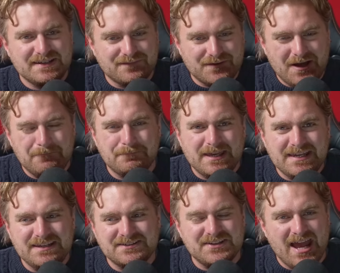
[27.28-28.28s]
different
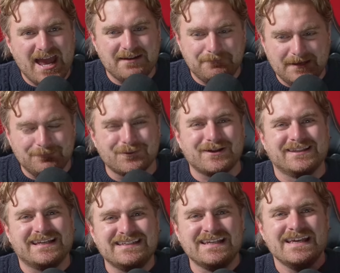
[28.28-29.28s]
opinions and people
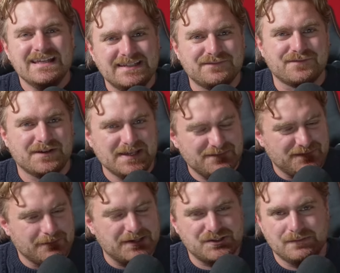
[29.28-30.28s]
collecting different
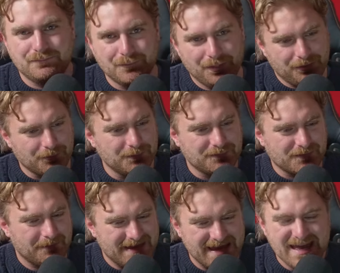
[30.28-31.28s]
information to put through
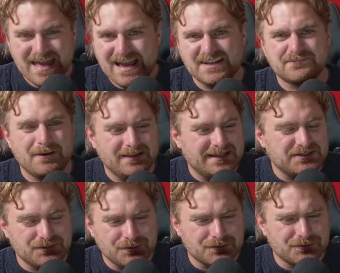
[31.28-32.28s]
from there, as well as
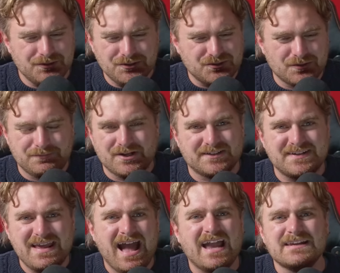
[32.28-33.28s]
YouTube just
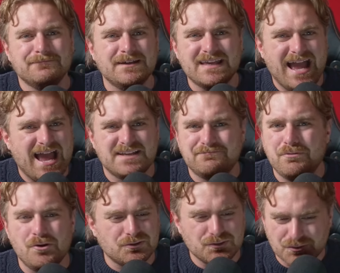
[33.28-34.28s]
hate me as
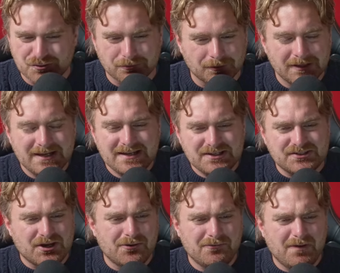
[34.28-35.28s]
per usual,
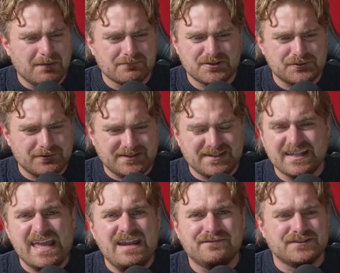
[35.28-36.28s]
so I'm restricted
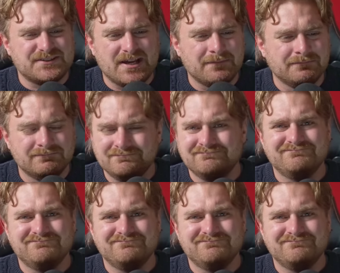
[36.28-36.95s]
again for some